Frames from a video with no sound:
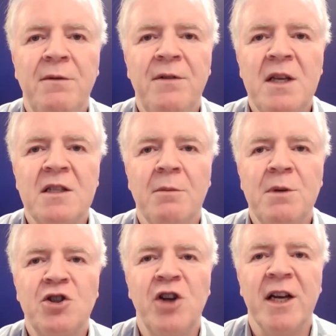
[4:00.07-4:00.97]
of these
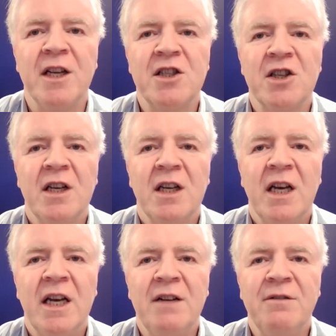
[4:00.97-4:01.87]
numbers change
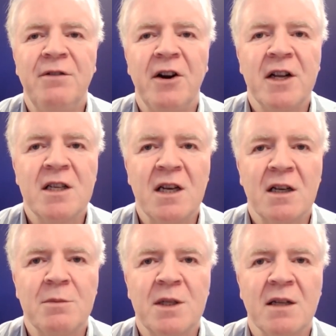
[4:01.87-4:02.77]
in varying
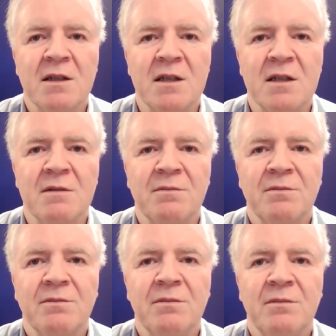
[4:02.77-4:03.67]
circumstances.
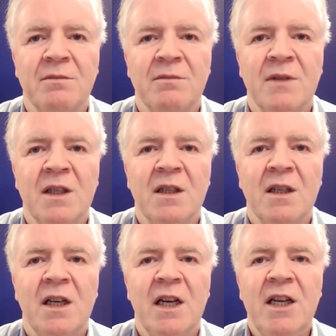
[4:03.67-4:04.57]

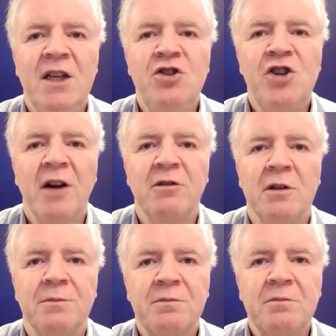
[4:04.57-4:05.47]
In
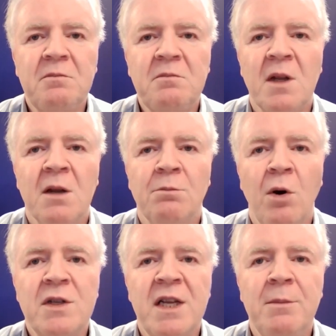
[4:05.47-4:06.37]
general,
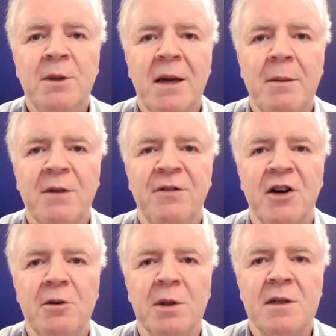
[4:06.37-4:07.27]
most hemodynamic
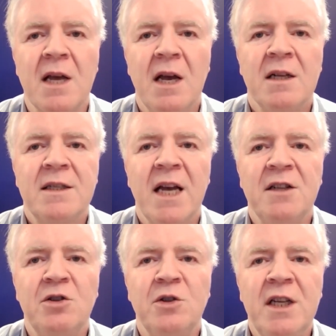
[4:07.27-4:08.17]
variables
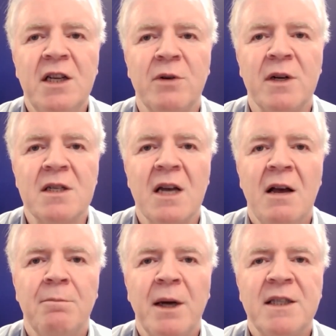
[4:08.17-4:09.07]
tend to decrease
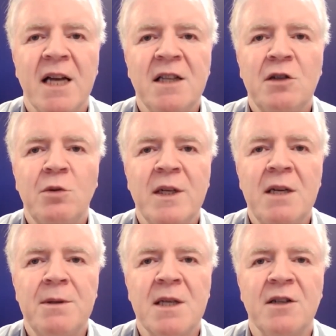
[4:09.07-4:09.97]
by 10 to
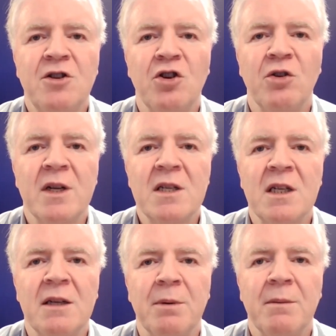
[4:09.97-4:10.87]
20% during
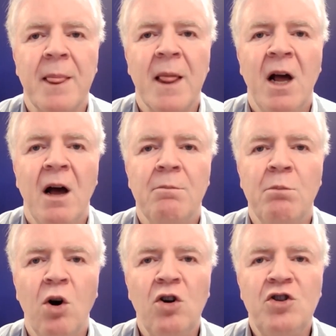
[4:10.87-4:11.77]
sleep,
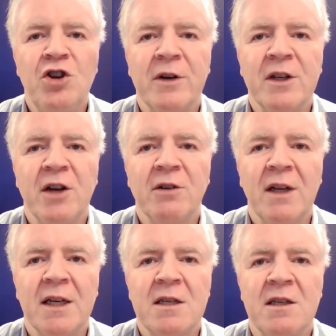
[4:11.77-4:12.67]
more during general
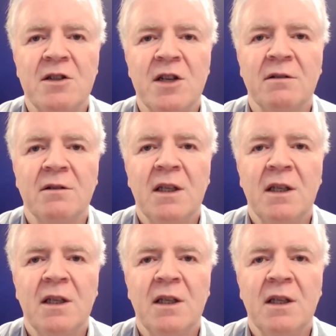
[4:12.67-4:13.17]
anesthesia,